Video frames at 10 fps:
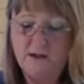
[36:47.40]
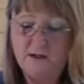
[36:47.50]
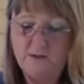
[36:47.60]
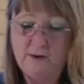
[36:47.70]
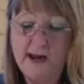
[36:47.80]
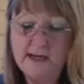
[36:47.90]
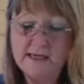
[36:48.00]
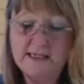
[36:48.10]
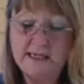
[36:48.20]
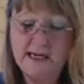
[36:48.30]
Randy
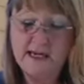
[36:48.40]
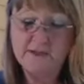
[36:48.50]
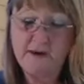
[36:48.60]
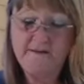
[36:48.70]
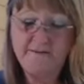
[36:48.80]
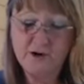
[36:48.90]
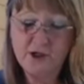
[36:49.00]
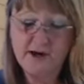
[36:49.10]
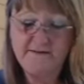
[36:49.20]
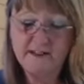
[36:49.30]
says, my
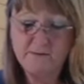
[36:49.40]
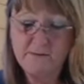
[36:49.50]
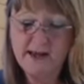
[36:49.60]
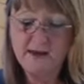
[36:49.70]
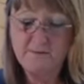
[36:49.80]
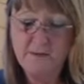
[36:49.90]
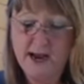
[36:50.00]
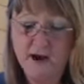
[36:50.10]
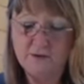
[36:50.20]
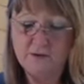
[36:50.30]
version of Smith
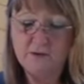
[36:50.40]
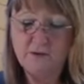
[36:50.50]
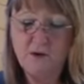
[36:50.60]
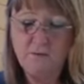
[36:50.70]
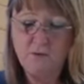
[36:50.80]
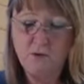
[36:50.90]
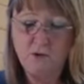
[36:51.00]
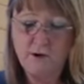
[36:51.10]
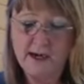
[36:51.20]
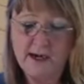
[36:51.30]
Mountain
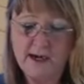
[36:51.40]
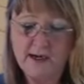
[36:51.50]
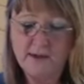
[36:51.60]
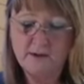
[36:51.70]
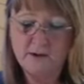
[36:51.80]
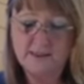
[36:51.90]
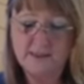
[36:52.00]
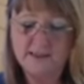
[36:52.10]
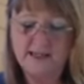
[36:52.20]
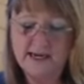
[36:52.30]
Morning. Oh, it
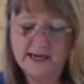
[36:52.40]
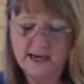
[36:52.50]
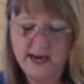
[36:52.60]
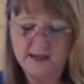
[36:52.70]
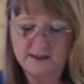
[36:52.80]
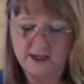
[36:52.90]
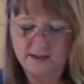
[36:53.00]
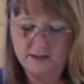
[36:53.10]
says Linda Yeagley.